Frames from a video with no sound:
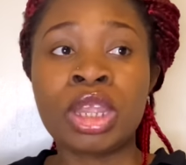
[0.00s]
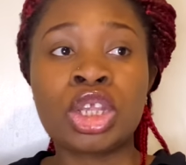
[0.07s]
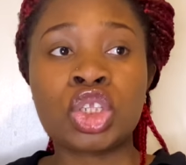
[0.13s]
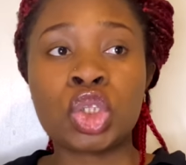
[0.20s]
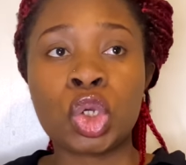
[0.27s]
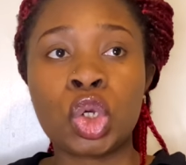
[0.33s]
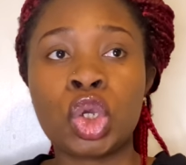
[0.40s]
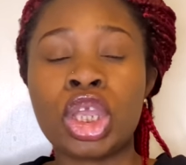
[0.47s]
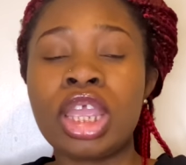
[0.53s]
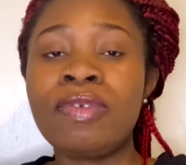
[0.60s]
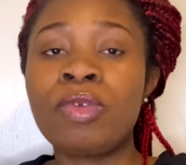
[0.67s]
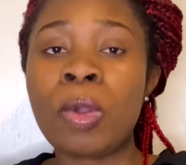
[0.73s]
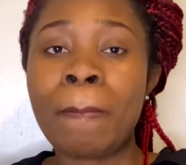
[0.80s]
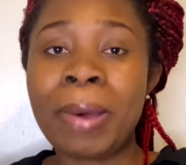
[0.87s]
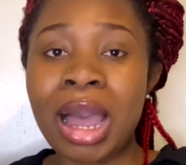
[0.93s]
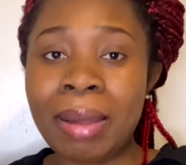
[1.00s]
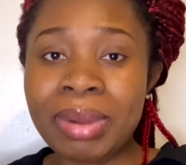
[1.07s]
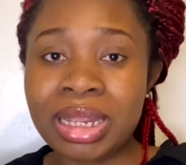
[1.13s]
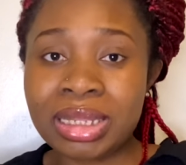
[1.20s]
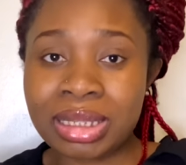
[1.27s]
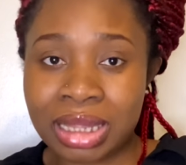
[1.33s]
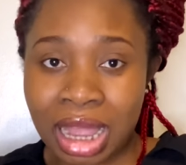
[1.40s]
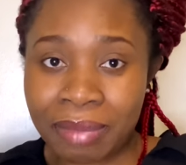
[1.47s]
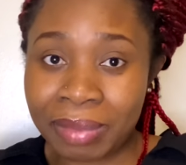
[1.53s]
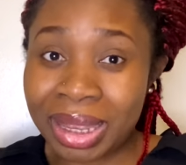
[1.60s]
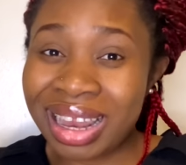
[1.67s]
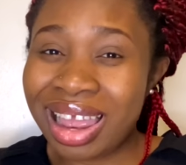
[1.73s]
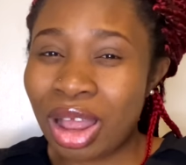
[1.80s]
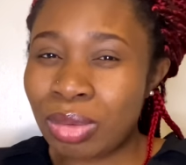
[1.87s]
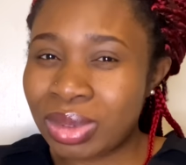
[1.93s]
So if you're permanent staff,
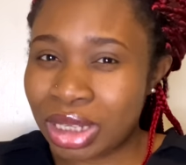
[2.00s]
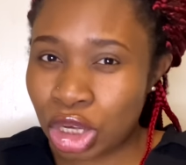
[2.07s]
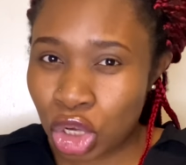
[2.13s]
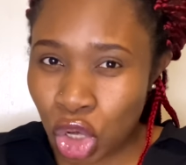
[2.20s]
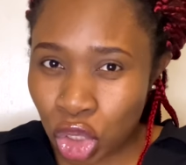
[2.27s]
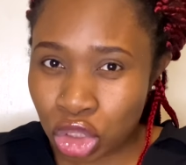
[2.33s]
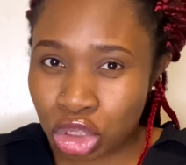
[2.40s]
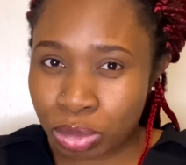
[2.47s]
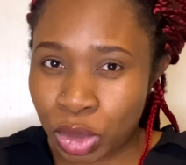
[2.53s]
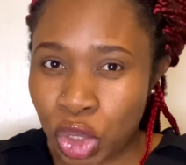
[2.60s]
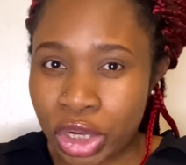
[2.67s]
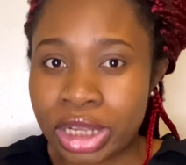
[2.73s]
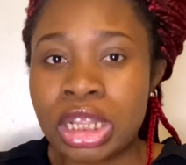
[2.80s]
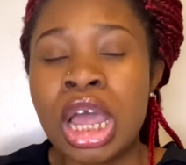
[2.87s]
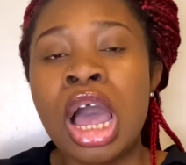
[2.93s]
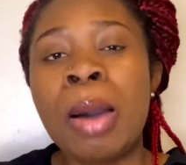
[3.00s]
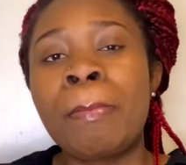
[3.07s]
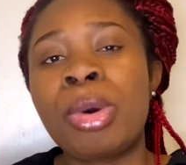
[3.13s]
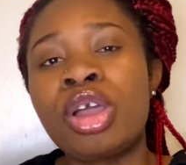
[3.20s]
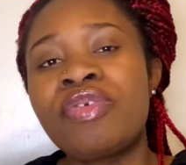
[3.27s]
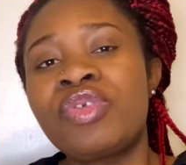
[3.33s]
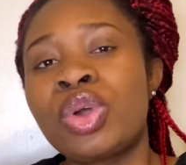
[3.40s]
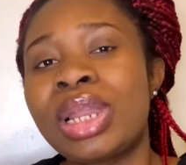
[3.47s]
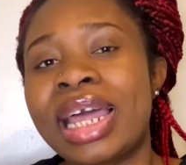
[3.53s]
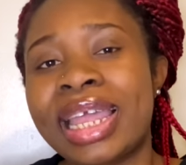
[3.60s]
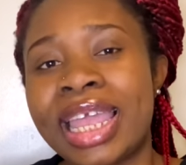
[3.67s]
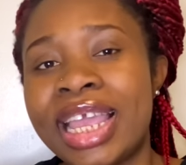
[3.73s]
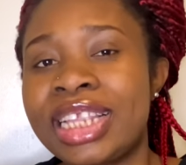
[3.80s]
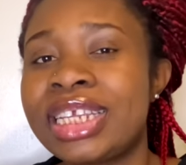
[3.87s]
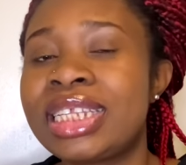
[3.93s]
it helps a lot, to be honest. But if you're
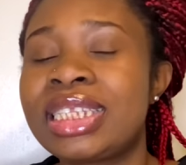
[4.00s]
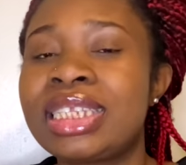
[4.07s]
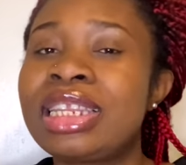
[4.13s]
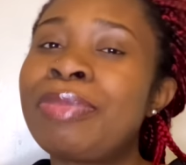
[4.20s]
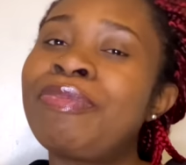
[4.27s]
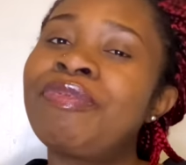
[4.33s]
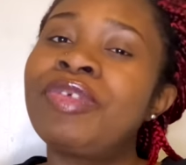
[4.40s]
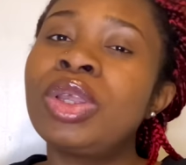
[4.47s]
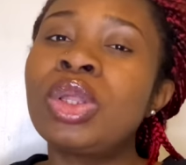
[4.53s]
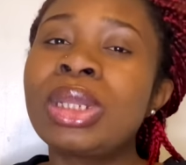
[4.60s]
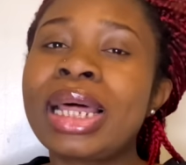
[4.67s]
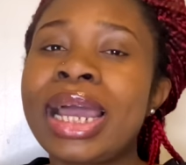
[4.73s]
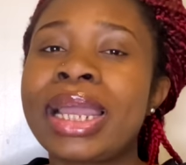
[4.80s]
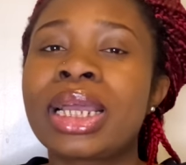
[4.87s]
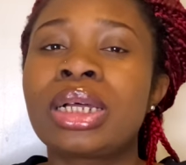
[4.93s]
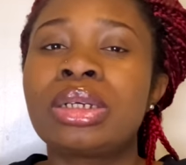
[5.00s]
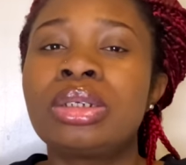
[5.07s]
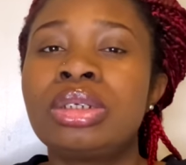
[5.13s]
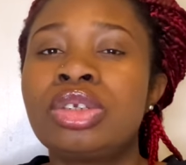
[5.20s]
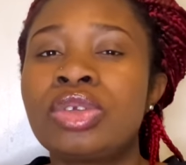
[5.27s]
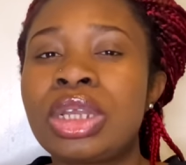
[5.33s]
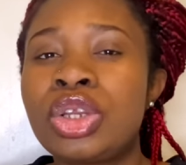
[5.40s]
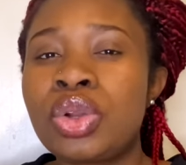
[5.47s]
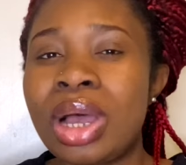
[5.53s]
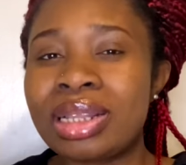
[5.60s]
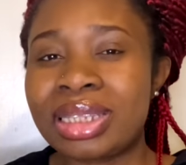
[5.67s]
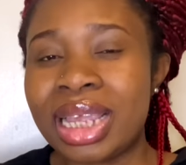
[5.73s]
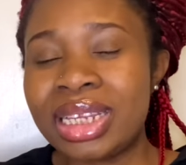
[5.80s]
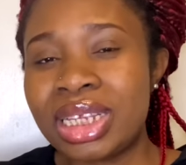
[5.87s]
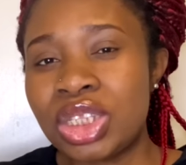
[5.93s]
like agency, they feel like, you know, as
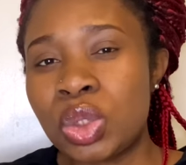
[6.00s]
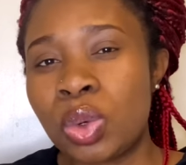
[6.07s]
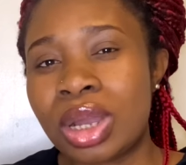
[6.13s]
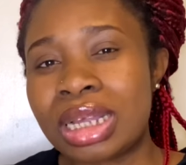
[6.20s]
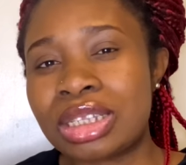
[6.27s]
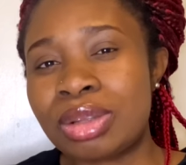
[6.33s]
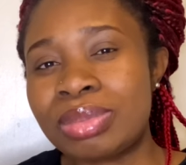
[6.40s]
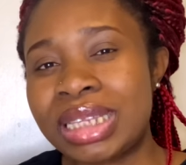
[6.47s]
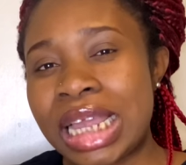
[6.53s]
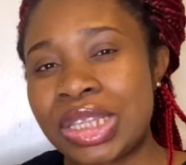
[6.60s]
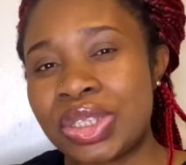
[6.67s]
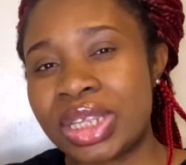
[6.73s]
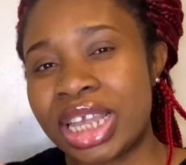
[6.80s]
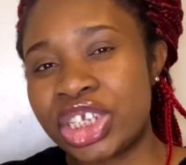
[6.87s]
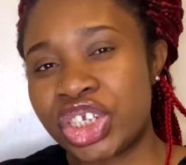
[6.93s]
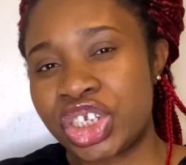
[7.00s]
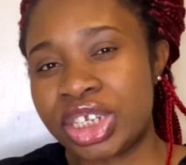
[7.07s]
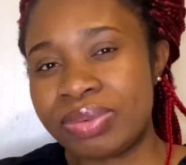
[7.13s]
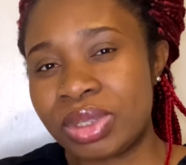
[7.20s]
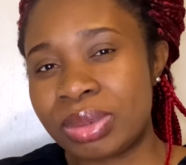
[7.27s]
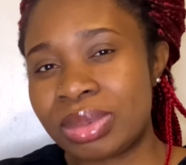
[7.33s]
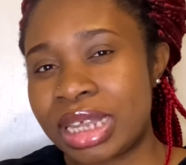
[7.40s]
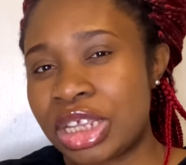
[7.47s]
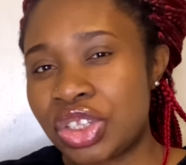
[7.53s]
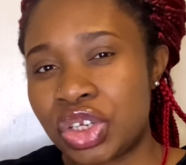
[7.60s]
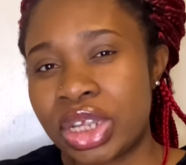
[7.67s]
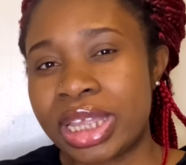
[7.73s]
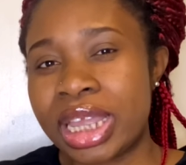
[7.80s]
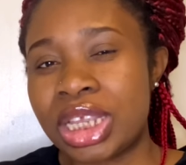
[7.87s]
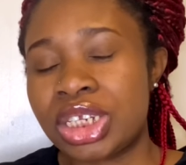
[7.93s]
agency worker, sometimes you get shifts, sometimes you
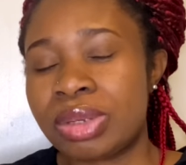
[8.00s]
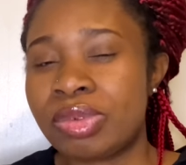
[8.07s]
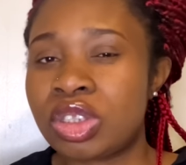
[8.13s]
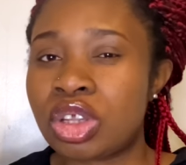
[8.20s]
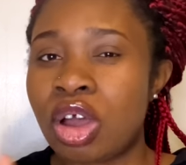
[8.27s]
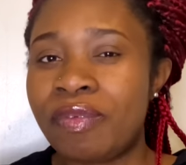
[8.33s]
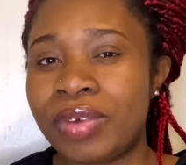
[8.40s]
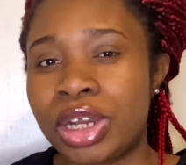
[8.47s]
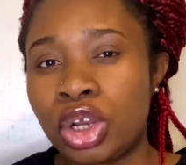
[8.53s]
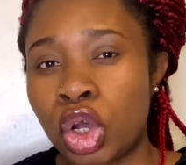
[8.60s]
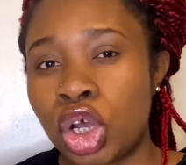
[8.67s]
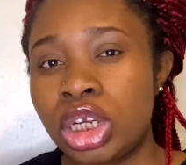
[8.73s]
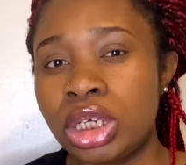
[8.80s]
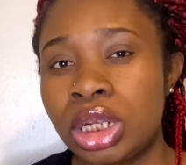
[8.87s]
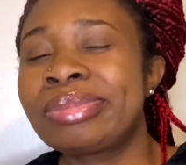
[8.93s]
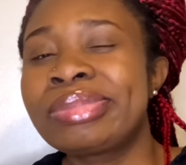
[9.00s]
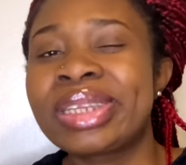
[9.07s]
don't get shifts. It's off and on.